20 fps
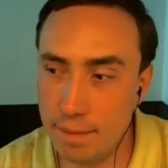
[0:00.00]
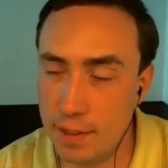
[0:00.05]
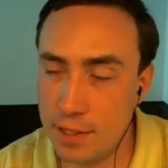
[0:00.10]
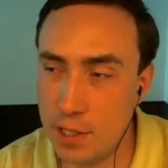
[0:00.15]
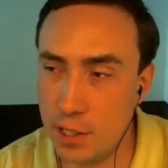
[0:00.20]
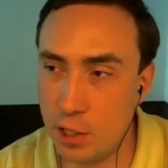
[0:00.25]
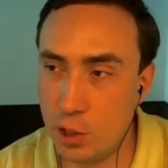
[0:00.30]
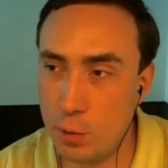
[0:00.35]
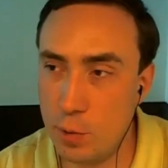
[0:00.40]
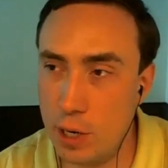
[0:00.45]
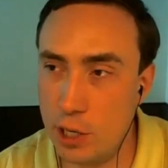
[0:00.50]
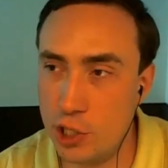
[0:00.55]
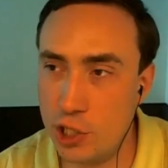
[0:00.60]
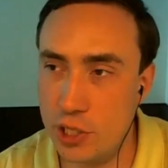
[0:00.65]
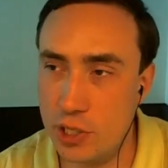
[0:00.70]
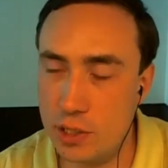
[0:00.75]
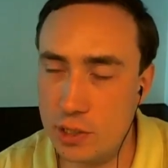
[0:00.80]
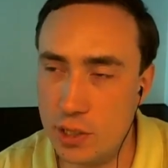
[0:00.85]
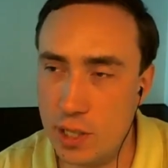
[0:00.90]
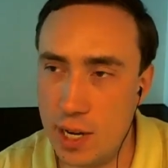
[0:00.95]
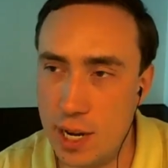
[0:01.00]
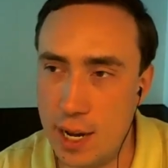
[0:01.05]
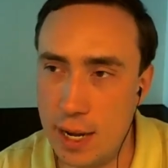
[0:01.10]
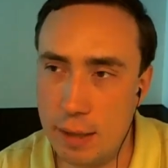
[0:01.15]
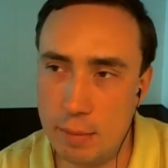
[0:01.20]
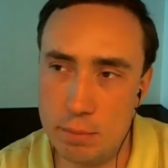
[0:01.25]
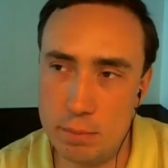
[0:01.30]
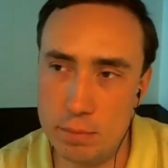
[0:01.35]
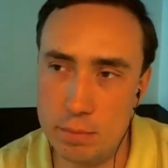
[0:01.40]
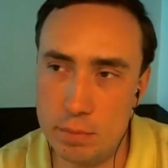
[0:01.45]
that's a good question.
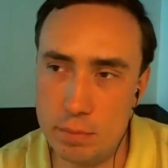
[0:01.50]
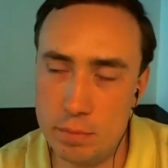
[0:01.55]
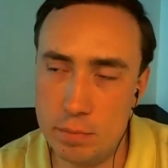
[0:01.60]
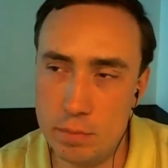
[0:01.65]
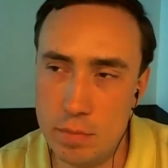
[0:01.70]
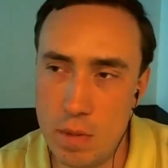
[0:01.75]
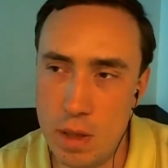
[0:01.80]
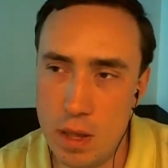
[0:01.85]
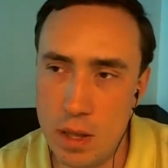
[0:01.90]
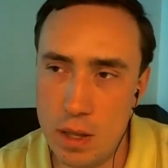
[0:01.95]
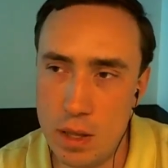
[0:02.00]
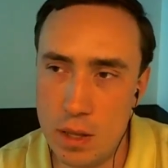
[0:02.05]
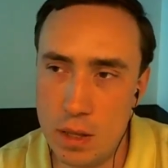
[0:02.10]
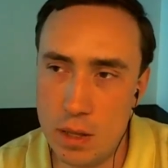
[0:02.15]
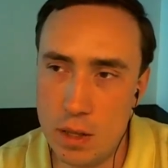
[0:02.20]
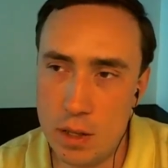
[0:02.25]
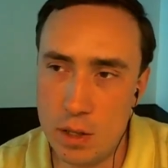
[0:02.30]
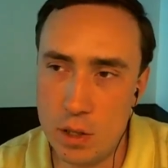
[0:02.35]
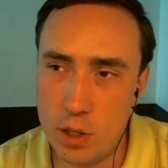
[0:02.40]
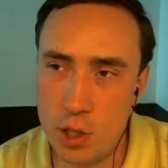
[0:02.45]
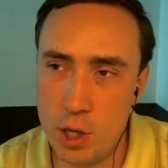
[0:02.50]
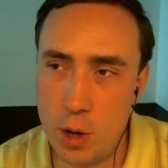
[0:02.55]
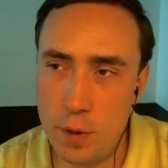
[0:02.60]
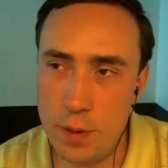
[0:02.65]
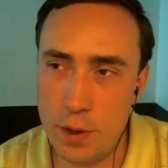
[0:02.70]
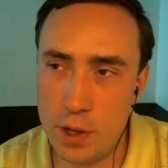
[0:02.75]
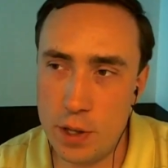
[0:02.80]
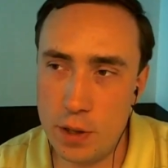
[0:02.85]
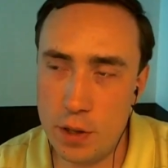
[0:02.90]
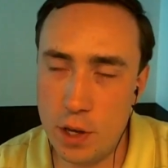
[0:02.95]
Um, you know,
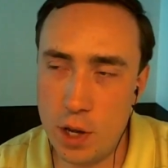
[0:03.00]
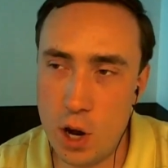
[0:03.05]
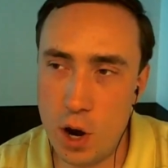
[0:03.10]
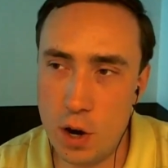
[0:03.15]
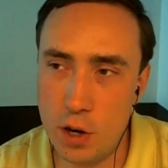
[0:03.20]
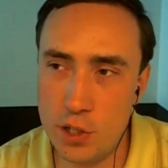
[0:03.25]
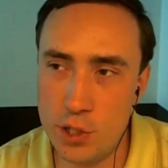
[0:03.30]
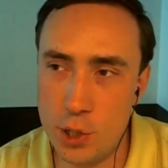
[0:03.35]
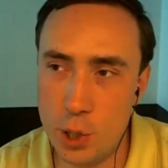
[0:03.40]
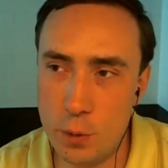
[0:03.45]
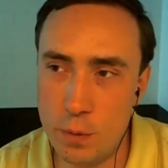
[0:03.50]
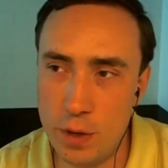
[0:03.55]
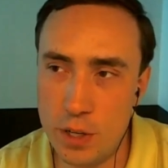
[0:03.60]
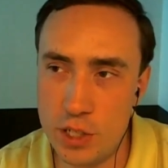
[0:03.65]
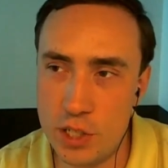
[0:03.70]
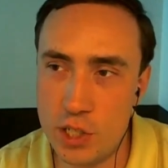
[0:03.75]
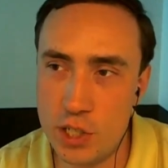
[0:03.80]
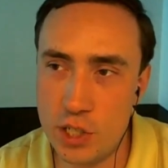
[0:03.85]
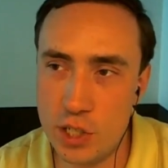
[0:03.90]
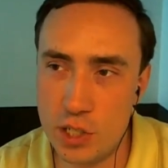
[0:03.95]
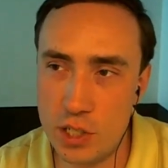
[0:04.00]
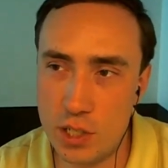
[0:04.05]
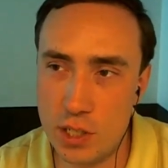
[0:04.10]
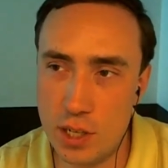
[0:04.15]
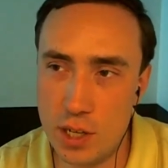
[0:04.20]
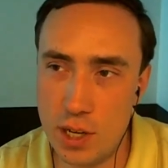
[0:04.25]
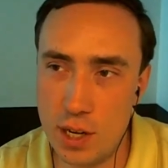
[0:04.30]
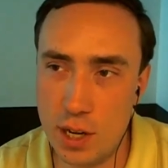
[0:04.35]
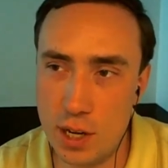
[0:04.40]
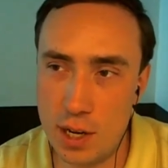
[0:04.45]
the, the card service,
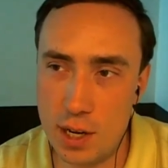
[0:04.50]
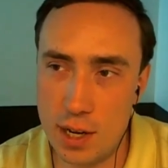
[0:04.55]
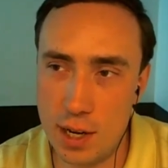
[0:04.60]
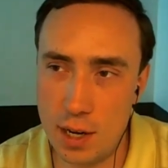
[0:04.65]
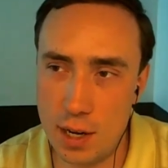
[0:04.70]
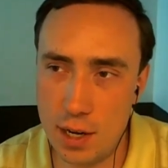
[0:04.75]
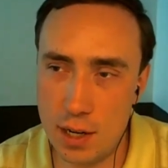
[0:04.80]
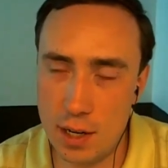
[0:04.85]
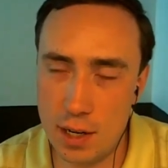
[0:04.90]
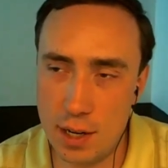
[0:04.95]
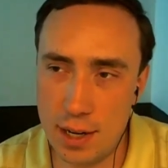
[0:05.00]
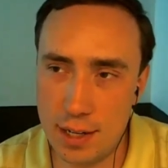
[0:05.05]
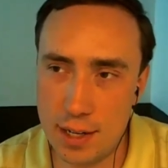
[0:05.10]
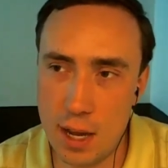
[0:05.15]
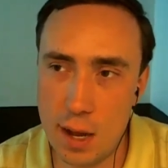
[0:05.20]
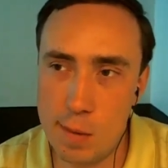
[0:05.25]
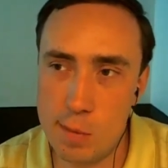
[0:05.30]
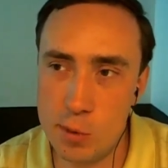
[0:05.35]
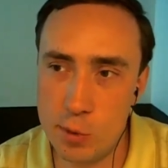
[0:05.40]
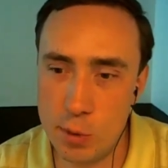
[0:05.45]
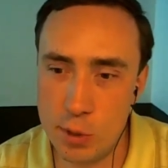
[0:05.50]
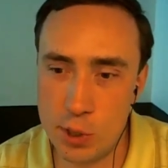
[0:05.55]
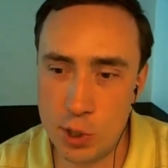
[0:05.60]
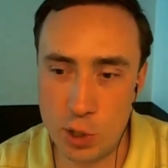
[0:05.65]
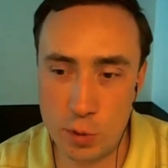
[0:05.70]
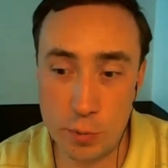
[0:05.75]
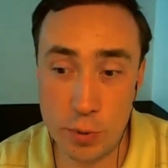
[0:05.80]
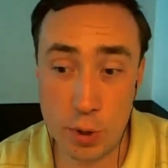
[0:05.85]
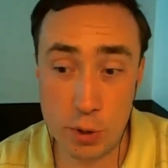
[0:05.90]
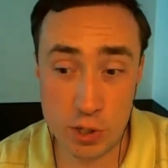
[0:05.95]
uh, it comes with
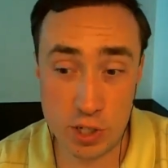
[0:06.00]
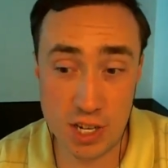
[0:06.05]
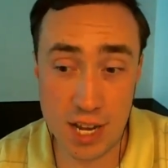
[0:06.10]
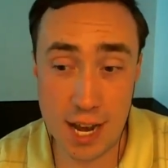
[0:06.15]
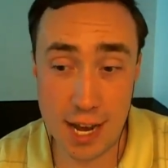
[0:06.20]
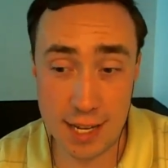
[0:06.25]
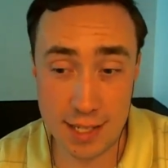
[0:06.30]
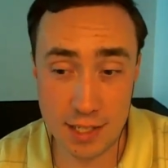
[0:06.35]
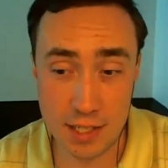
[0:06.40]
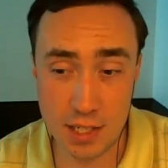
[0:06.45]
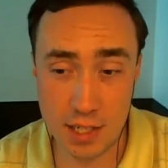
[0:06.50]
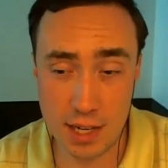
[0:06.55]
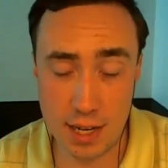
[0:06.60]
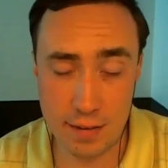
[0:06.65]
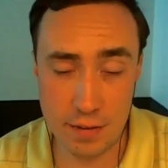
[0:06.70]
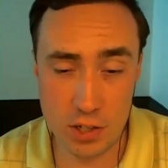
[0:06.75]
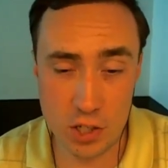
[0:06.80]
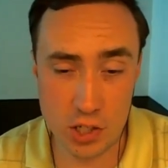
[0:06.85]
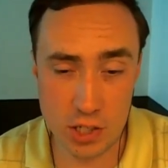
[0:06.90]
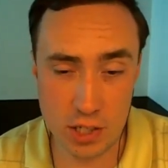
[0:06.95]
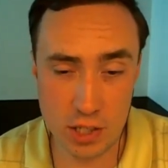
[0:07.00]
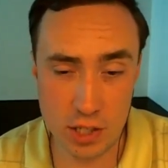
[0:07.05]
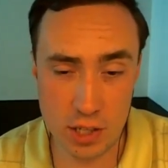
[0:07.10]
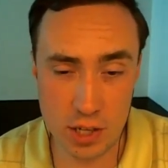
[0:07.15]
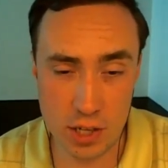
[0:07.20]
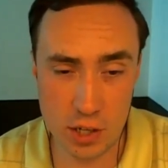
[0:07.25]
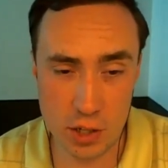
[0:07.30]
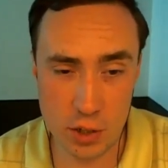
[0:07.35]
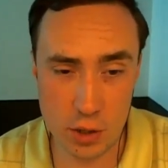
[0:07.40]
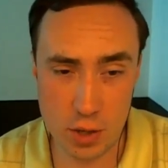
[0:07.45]
certain pros and cons. Obviously,
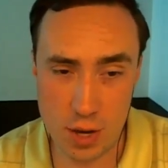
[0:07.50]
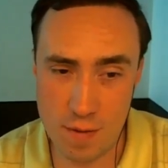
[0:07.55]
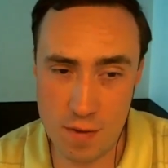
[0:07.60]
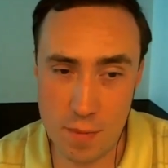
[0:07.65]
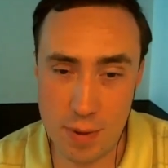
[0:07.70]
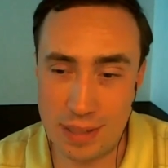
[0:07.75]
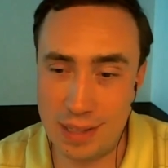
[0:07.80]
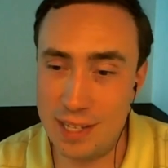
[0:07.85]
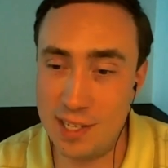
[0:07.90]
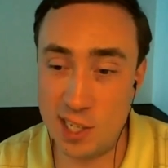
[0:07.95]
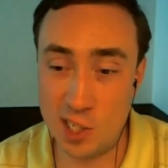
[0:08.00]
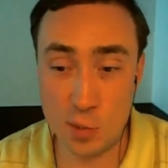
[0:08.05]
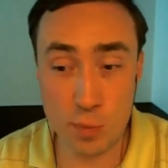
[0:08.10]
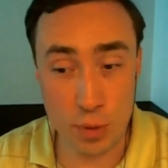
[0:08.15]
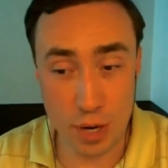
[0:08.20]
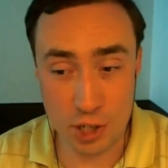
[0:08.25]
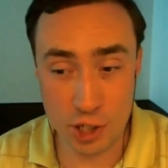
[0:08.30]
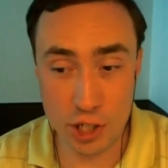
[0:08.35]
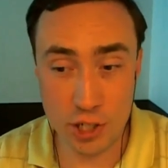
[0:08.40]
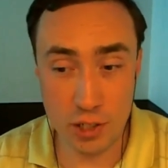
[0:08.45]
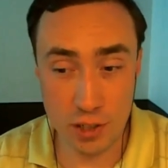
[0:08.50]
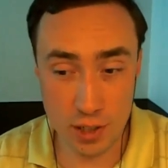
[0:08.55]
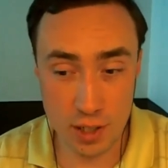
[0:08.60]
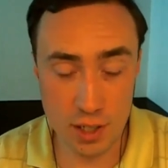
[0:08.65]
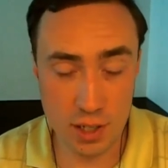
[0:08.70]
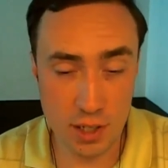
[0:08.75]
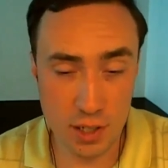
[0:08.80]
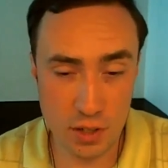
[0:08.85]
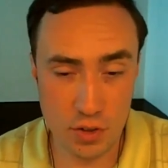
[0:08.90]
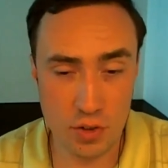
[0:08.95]
uh, you have a bit less expression.
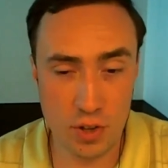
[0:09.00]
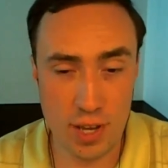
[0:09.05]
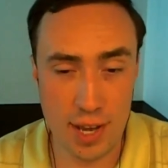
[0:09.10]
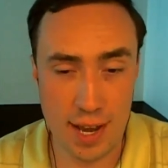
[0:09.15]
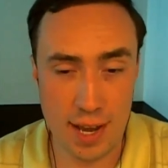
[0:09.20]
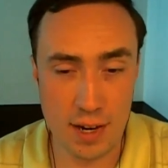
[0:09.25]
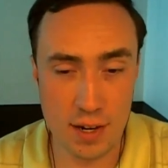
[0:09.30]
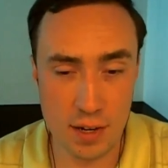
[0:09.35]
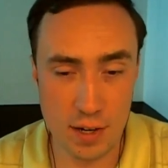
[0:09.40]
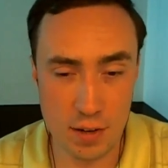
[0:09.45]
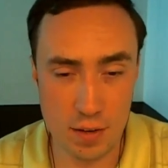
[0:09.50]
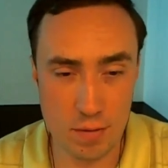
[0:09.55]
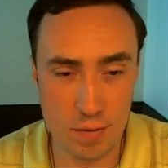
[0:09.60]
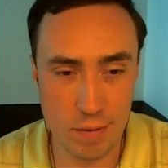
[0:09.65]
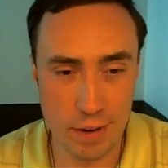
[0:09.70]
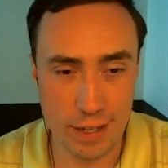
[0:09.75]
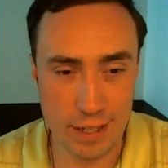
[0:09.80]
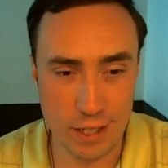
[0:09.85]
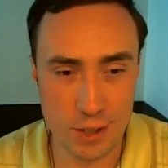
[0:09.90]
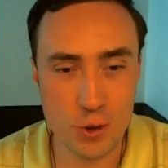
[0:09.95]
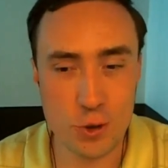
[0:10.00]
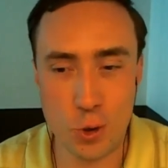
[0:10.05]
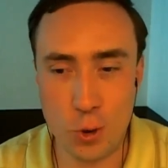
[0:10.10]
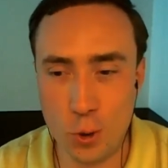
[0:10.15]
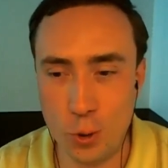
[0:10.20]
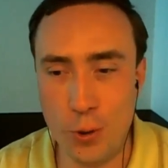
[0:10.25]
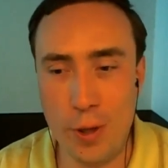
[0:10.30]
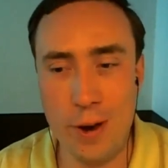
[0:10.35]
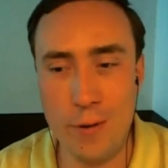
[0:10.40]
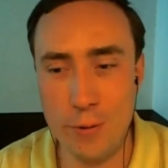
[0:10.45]
Can't like
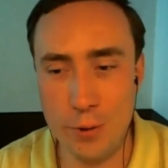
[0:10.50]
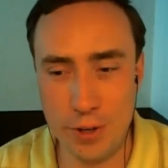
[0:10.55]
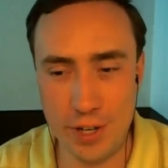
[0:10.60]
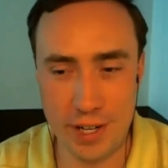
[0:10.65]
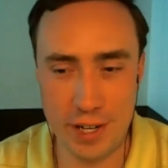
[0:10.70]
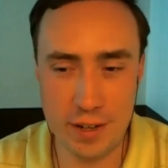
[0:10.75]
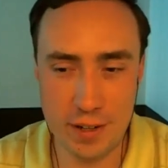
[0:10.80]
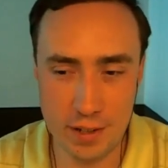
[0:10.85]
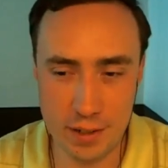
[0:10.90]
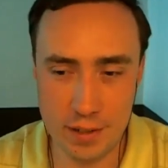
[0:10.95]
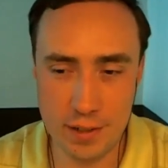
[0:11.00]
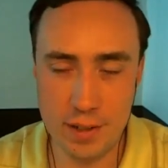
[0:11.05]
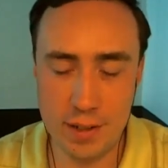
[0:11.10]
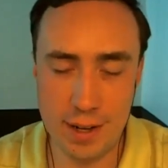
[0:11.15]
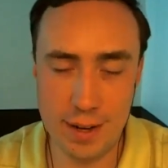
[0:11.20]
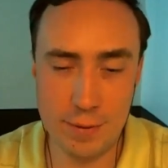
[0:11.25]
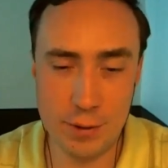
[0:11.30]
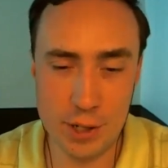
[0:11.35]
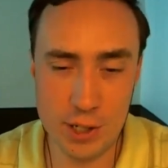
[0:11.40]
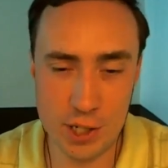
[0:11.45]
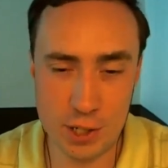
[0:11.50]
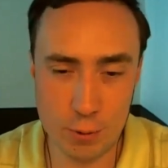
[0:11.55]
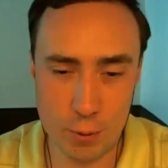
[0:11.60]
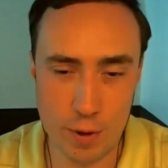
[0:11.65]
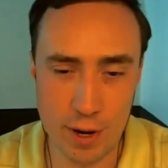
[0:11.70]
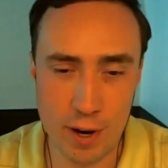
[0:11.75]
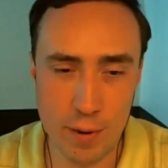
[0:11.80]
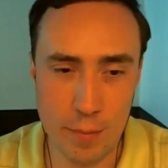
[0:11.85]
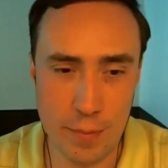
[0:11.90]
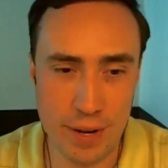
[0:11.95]
control every every
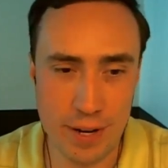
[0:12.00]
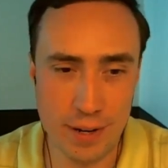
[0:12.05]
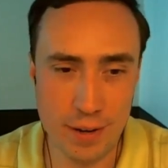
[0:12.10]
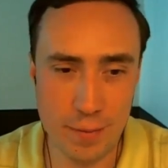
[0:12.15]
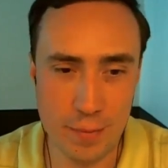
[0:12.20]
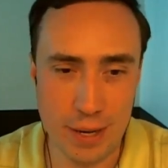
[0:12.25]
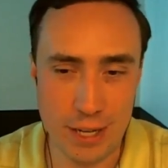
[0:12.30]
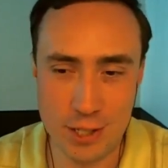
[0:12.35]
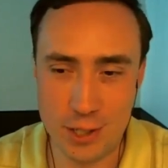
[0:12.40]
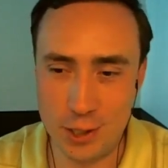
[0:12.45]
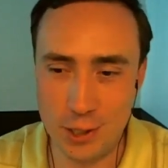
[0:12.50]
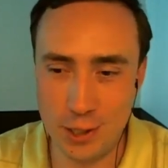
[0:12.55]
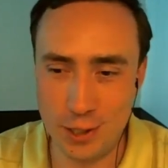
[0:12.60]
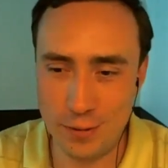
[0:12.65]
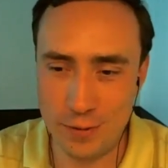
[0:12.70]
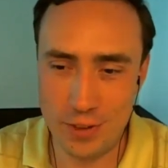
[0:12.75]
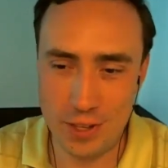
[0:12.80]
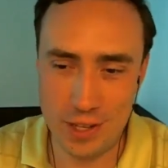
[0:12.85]
square bit pixel of